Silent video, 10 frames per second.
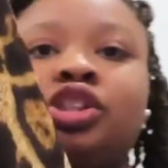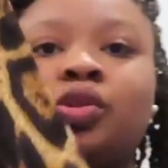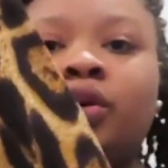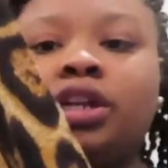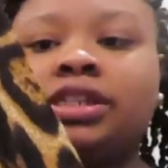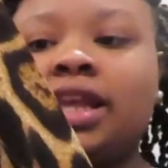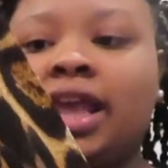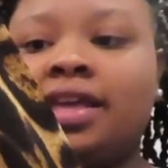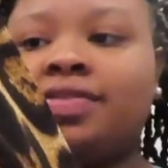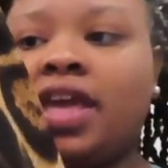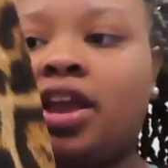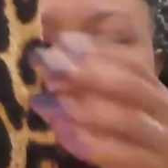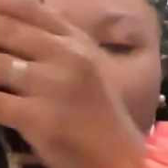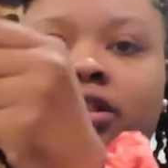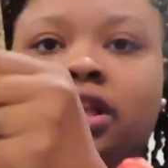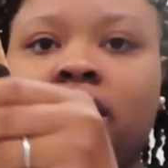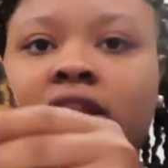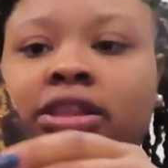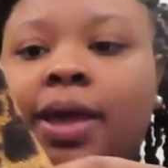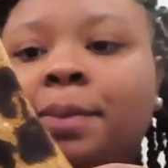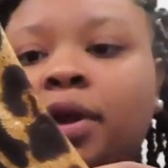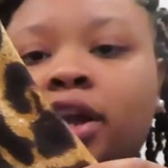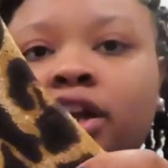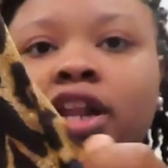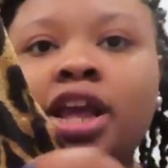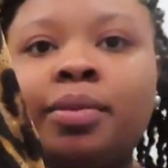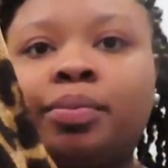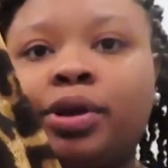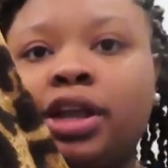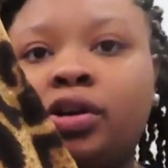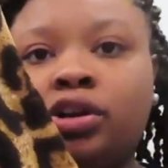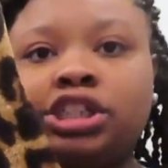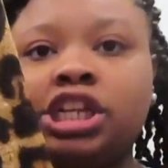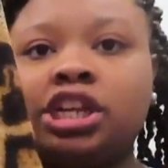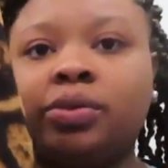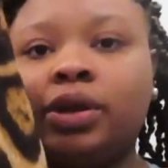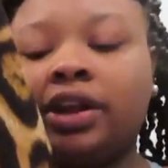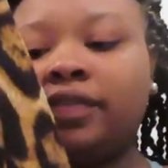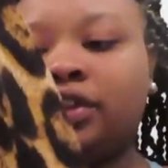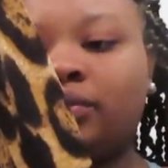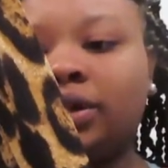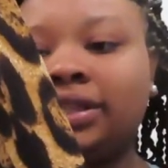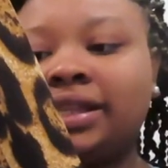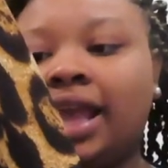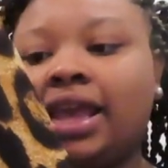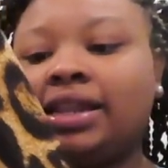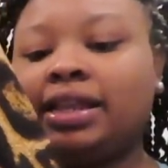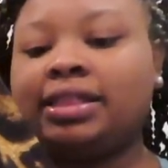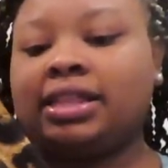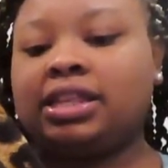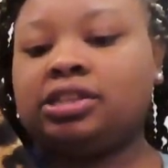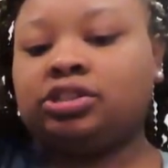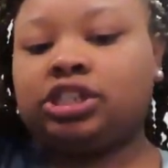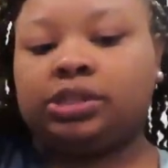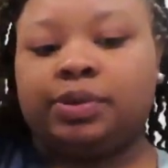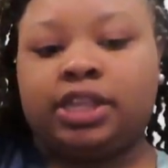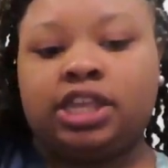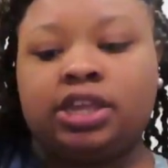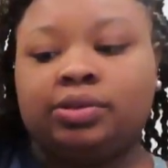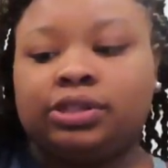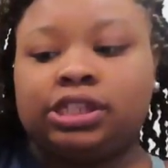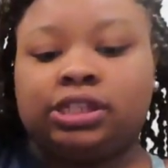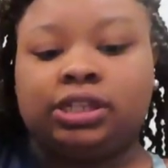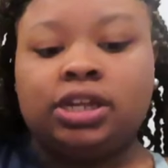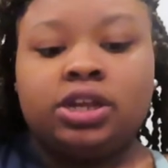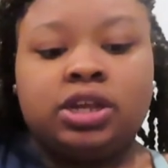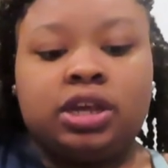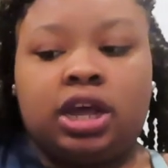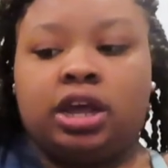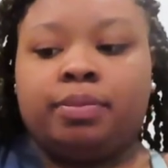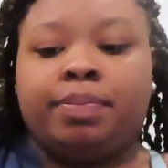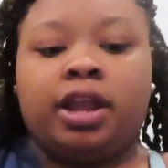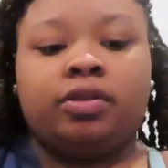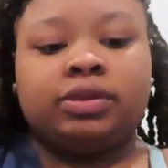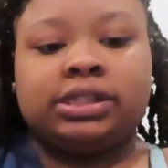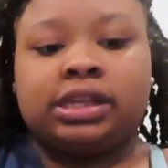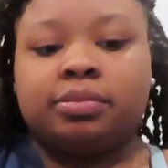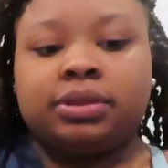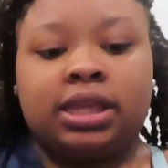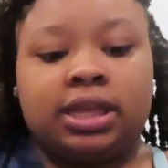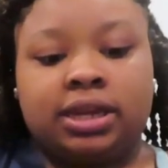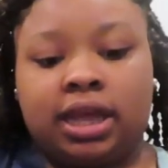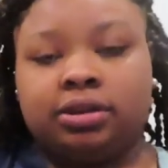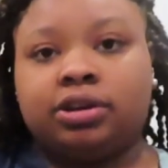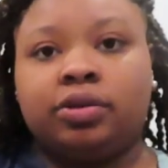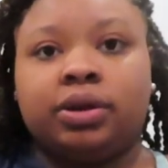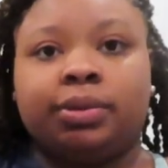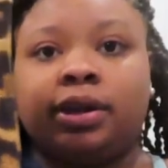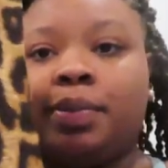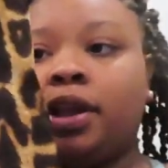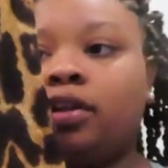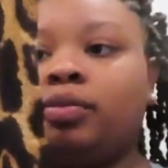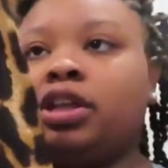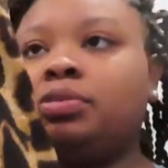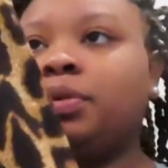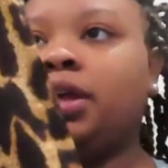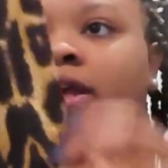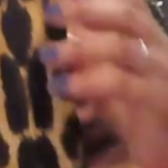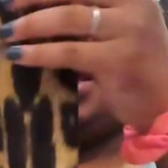shorts and they are the leopard print or cheetah, whatever you want to say. And I think these will just be cute to um, pair with something. I don't know what I'm going to pair it with, but